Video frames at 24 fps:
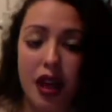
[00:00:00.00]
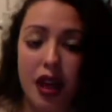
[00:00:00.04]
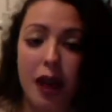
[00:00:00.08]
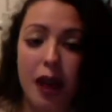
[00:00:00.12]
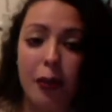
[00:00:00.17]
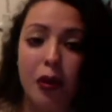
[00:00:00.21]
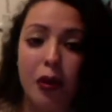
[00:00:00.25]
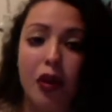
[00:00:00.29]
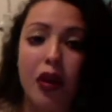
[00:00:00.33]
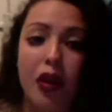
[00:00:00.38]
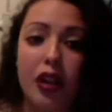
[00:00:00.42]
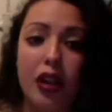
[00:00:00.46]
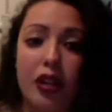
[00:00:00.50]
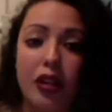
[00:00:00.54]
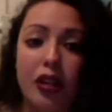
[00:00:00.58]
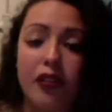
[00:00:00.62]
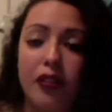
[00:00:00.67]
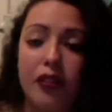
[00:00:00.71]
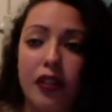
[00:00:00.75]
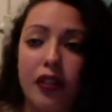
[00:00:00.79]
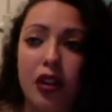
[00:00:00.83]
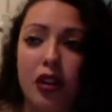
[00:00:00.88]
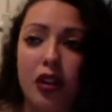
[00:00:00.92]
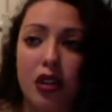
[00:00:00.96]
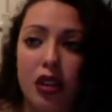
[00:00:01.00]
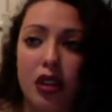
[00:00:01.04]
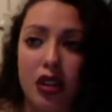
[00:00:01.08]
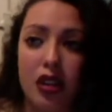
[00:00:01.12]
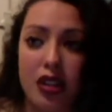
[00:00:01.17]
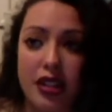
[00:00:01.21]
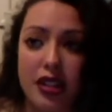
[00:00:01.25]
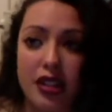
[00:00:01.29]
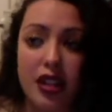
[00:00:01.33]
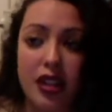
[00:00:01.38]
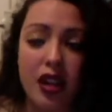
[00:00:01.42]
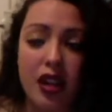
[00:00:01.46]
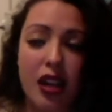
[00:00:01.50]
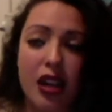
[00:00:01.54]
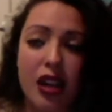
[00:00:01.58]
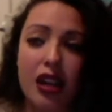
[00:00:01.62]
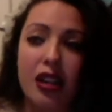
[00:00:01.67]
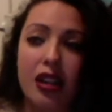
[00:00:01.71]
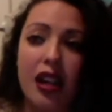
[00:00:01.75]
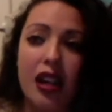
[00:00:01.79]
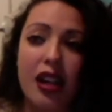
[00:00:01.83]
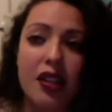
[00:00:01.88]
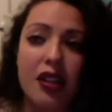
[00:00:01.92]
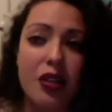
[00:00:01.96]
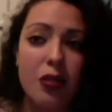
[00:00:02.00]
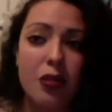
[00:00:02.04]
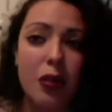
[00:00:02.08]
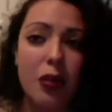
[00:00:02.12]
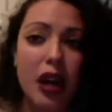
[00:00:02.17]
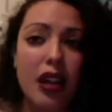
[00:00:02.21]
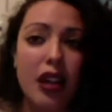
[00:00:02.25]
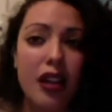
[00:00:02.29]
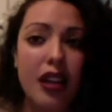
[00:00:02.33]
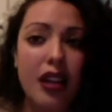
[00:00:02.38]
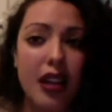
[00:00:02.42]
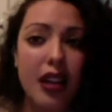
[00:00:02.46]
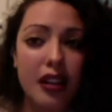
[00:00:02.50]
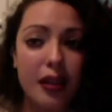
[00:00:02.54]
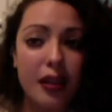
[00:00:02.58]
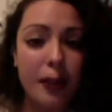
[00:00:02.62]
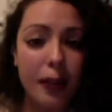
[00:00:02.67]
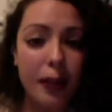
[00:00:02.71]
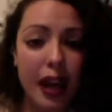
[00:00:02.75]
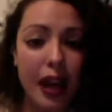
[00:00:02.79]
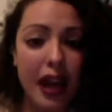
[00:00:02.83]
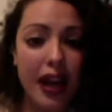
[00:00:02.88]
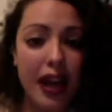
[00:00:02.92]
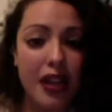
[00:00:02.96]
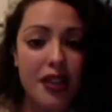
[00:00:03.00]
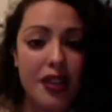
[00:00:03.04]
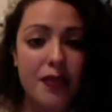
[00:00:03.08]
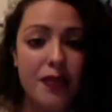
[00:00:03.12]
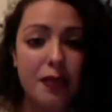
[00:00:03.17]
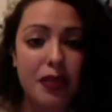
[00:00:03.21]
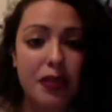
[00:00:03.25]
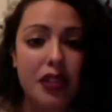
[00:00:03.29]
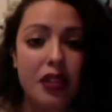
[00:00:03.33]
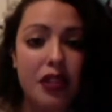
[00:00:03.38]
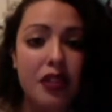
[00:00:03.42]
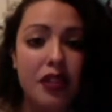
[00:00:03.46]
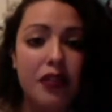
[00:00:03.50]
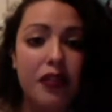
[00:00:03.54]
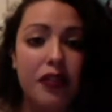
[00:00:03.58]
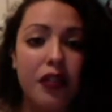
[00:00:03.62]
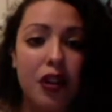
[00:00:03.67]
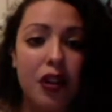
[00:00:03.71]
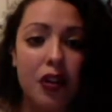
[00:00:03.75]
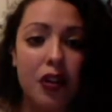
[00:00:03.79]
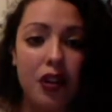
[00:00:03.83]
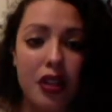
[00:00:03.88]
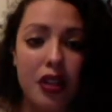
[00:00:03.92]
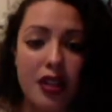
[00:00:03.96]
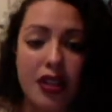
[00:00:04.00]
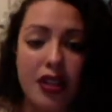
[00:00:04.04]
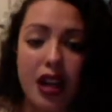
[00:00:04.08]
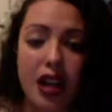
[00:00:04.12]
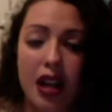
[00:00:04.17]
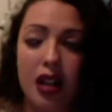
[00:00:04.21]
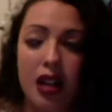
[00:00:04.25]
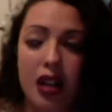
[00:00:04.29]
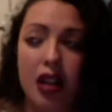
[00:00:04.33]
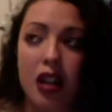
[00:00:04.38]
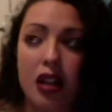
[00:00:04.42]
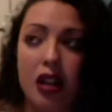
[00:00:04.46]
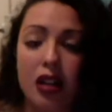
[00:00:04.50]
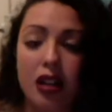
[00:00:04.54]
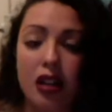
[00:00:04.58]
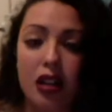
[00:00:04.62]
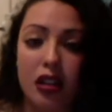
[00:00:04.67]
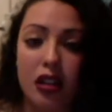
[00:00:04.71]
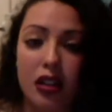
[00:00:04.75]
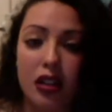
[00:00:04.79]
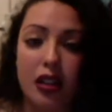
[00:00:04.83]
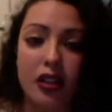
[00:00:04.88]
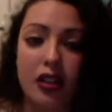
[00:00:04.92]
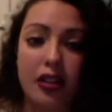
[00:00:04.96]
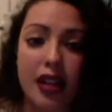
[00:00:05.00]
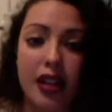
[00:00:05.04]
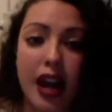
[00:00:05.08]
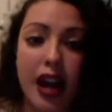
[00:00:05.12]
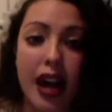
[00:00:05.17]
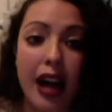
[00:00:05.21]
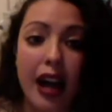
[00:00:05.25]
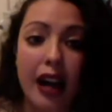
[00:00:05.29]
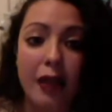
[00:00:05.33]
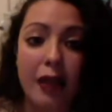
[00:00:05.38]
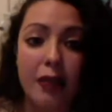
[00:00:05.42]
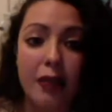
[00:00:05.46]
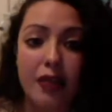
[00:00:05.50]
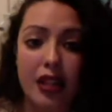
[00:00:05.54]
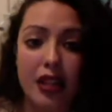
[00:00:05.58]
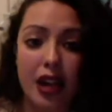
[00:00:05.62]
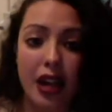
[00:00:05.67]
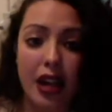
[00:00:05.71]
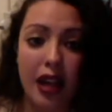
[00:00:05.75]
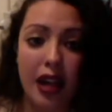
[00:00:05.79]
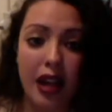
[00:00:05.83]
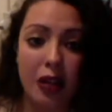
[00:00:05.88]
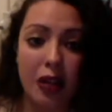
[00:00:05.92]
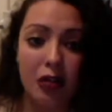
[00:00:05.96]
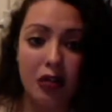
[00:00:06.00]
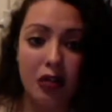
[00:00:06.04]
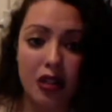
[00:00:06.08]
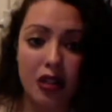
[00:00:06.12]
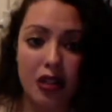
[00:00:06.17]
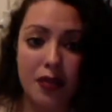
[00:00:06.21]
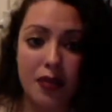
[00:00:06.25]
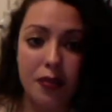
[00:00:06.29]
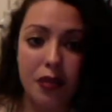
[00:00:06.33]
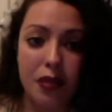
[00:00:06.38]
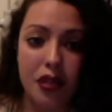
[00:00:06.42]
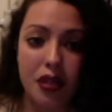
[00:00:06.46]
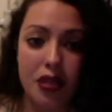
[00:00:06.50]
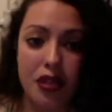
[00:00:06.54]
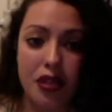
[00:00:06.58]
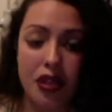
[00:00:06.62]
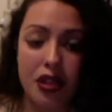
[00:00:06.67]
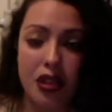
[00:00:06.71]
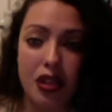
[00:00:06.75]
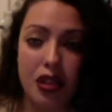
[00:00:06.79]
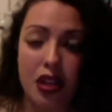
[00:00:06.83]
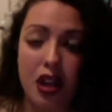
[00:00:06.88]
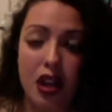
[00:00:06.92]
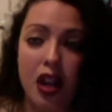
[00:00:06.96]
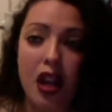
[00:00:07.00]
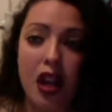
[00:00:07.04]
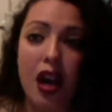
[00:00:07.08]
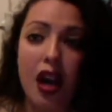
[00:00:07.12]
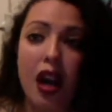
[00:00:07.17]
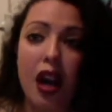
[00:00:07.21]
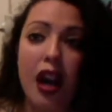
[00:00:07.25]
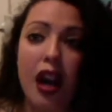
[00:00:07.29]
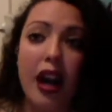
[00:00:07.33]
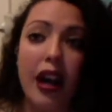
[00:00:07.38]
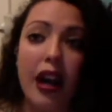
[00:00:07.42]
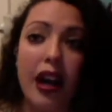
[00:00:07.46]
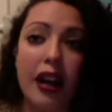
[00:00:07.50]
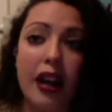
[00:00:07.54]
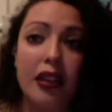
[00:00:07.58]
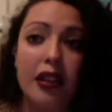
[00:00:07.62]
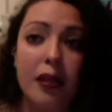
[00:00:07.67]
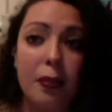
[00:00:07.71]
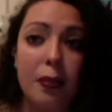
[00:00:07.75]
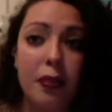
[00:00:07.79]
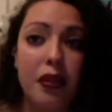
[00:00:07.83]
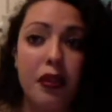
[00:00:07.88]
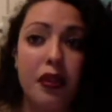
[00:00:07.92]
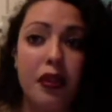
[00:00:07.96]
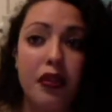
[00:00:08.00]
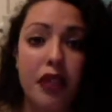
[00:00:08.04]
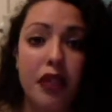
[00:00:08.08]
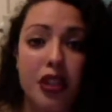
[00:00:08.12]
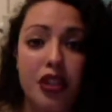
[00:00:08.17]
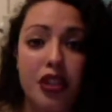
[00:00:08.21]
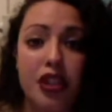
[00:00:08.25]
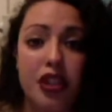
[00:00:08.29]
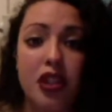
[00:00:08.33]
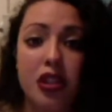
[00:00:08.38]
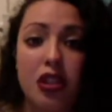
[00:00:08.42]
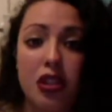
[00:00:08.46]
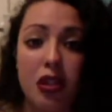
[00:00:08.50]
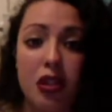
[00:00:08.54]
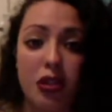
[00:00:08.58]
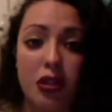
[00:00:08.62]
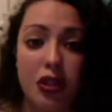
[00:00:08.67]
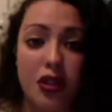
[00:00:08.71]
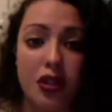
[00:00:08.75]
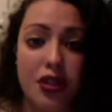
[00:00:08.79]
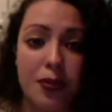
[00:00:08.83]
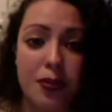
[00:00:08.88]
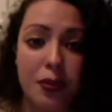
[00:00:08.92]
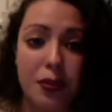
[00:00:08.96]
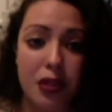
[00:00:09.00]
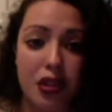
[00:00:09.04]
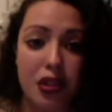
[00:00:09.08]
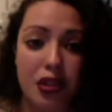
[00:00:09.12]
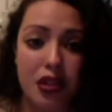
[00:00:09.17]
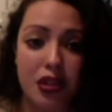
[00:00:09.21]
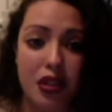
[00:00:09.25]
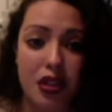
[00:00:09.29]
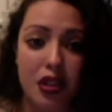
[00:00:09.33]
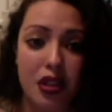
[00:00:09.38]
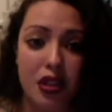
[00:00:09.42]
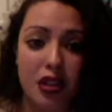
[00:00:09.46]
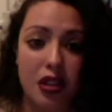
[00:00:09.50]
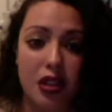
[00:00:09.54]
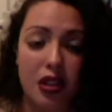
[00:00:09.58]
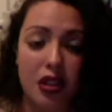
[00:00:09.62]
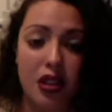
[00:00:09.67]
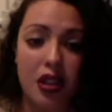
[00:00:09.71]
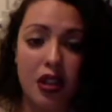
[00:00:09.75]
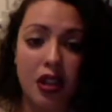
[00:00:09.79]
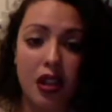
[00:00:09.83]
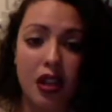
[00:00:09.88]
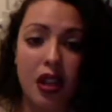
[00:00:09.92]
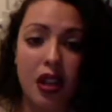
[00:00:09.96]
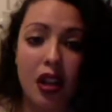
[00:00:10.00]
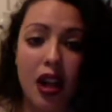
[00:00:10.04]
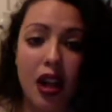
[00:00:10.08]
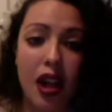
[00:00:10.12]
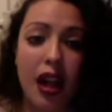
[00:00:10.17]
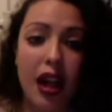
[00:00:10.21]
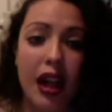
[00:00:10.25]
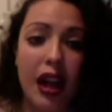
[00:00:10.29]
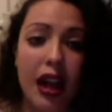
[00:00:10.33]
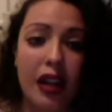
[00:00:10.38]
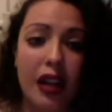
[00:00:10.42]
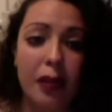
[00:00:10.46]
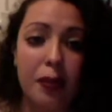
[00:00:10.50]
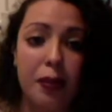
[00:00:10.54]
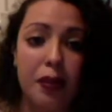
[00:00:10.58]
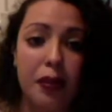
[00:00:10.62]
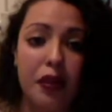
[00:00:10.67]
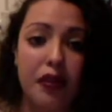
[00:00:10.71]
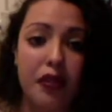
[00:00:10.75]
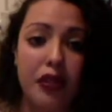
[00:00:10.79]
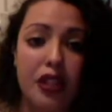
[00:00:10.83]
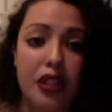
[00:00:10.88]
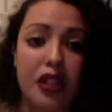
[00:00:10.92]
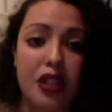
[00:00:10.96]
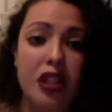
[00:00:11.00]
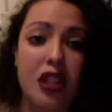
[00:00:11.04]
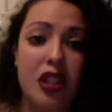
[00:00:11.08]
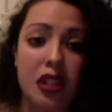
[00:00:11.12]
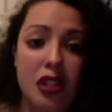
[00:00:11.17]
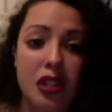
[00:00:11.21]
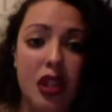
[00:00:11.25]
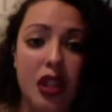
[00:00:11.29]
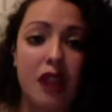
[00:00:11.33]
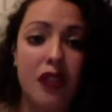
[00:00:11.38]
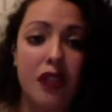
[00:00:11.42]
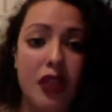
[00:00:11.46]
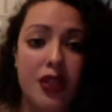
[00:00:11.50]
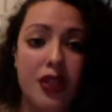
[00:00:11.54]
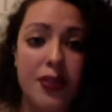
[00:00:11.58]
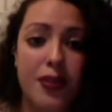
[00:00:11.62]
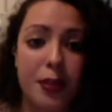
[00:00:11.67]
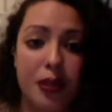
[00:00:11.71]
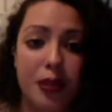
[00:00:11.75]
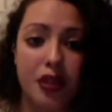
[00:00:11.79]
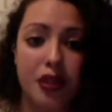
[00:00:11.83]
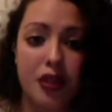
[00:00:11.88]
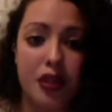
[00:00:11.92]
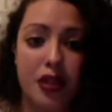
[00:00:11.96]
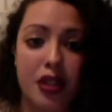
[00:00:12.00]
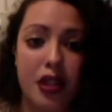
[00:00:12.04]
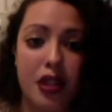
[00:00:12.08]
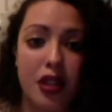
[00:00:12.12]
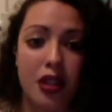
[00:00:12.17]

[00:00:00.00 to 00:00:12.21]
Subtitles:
I'm going to focus, not dwelling on the past, but to focus on all the good times I had with this person. I had the privilege to know this person. I had a privilege to love this person.